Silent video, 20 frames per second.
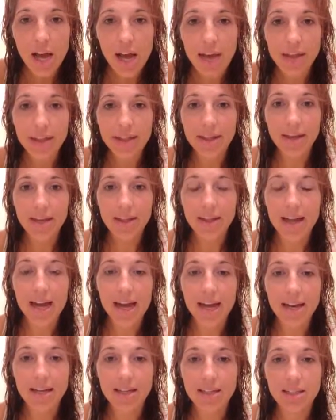I think
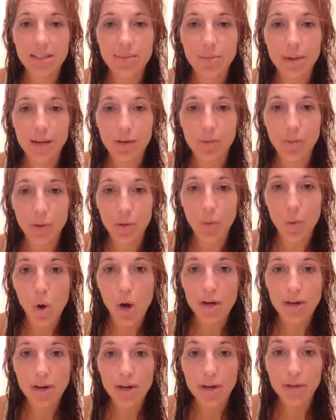that is made with
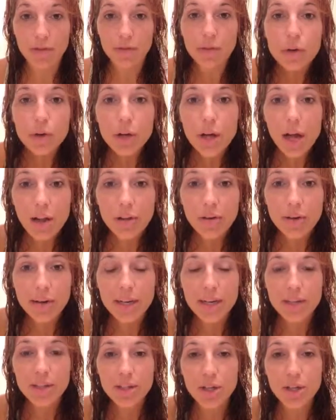water and food coloring.